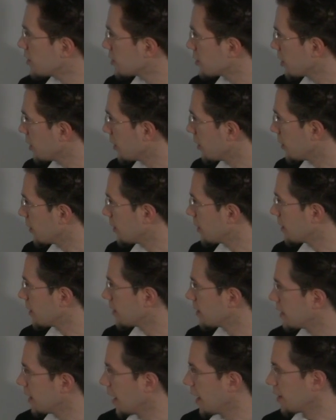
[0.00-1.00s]
So
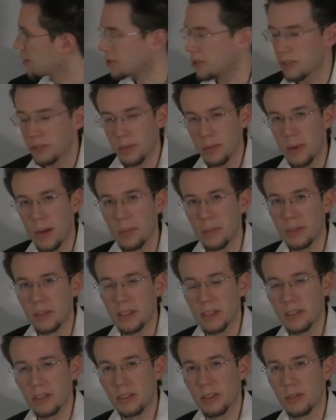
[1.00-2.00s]
now just remember,
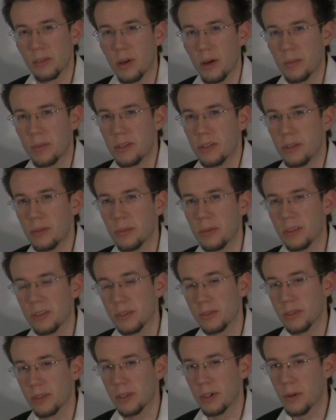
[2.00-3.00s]
these are the Roman
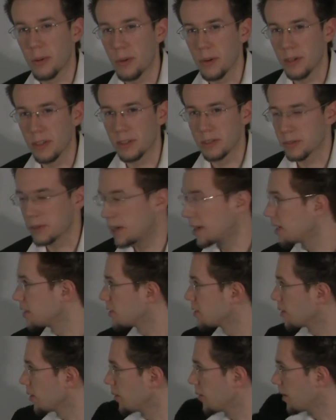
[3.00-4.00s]
numerals for the chords,
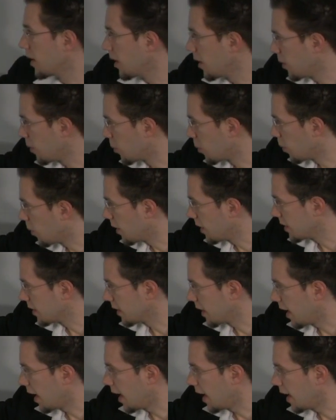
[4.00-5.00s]
right? So
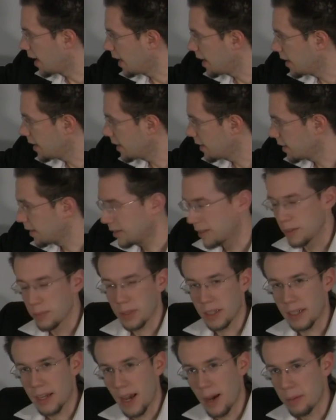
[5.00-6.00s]
the I, the
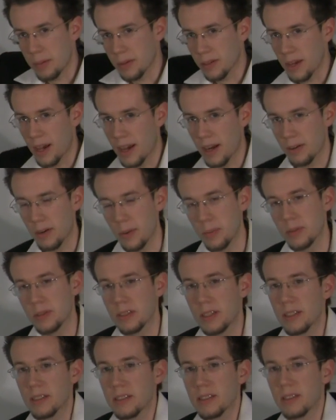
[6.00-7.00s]
big capital I,
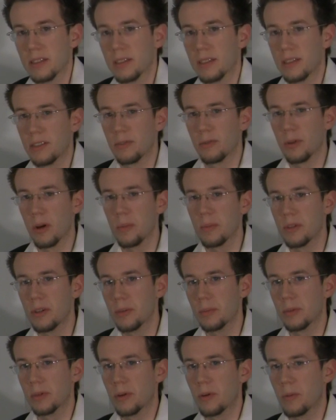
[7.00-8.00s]
represents the Roman
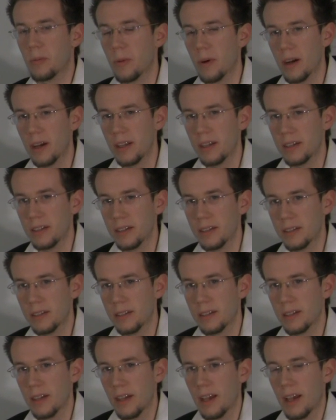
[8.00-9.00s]
numeral 1,
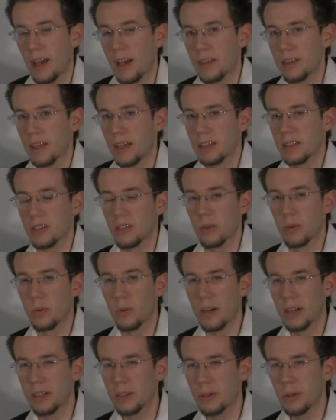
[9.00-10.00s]
and that's the
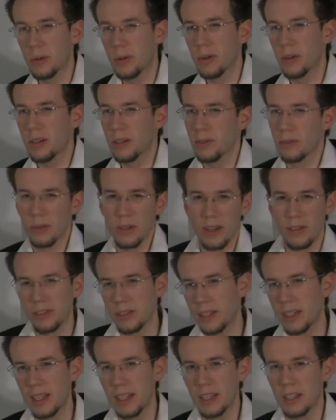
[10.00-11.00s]
1 chord of
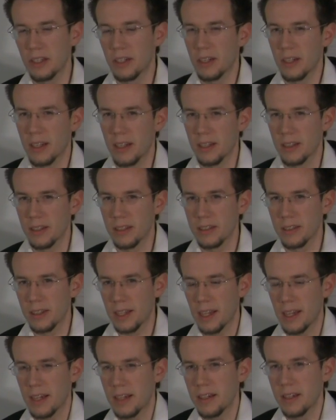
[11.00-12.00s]
whatever key you're in,
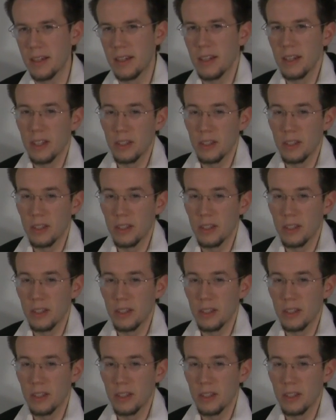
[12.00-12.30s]
okay?